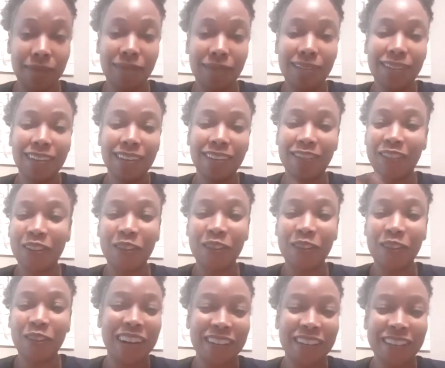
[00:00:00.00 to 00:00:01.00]
for
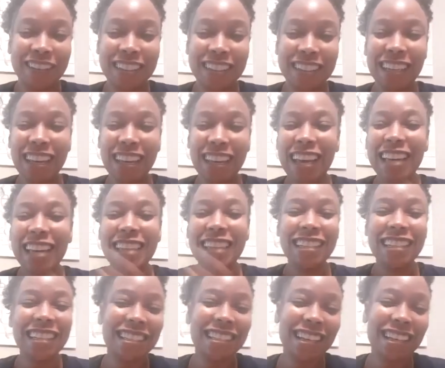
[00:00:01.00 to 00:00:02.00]
whatever reason.
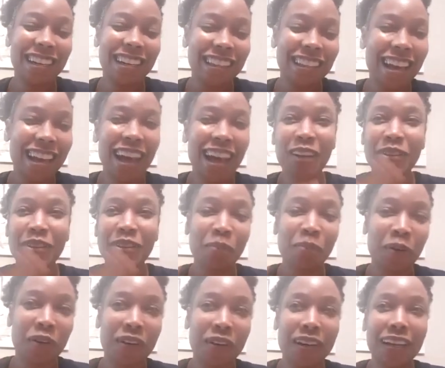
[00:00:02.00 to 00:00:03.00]
She stayed at the house
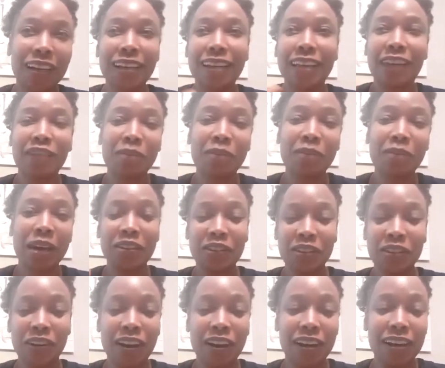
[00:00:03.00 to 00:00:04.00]
mourning,
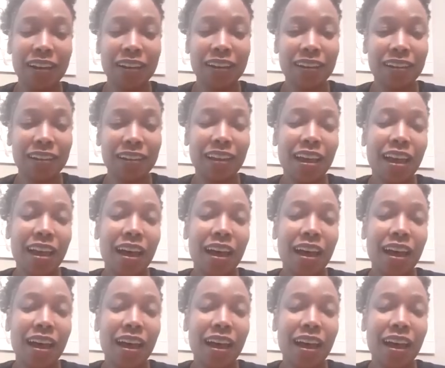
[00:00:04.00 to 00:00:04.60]
everybody's crying.